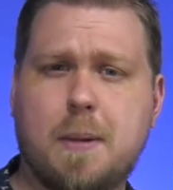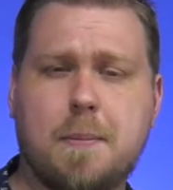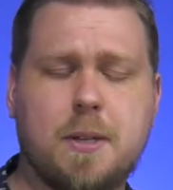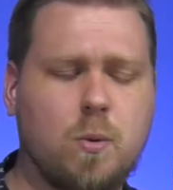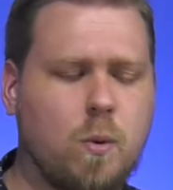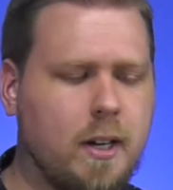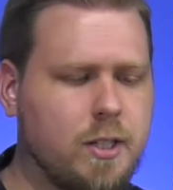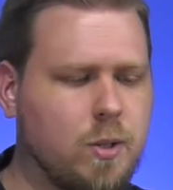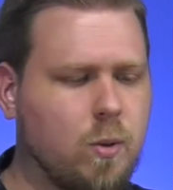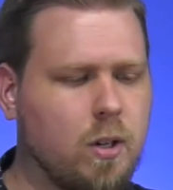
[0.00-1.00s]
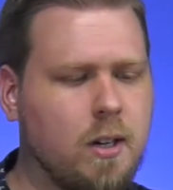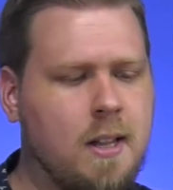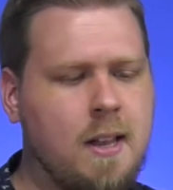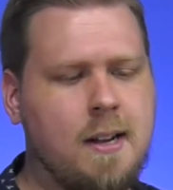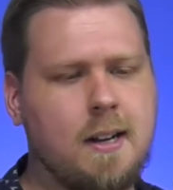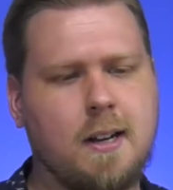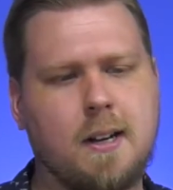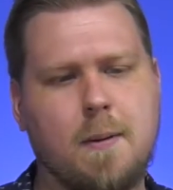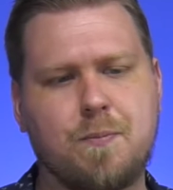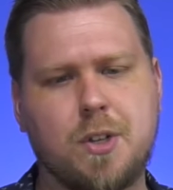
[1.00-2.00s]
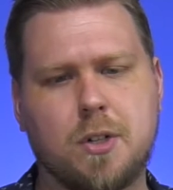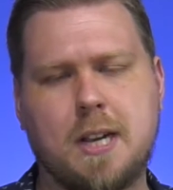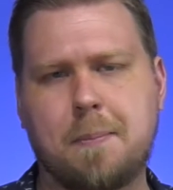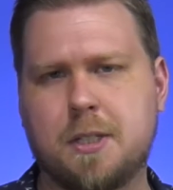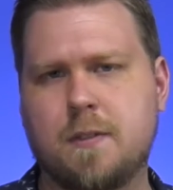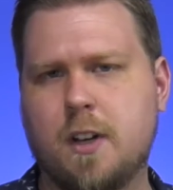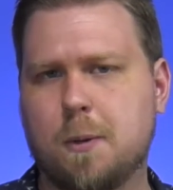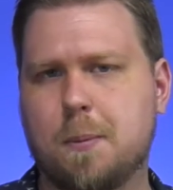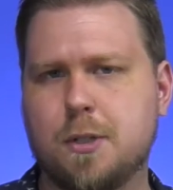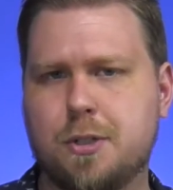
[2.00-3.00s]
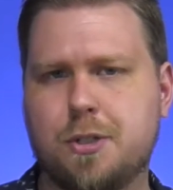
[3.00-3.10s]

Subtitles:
Maybe you want your template developers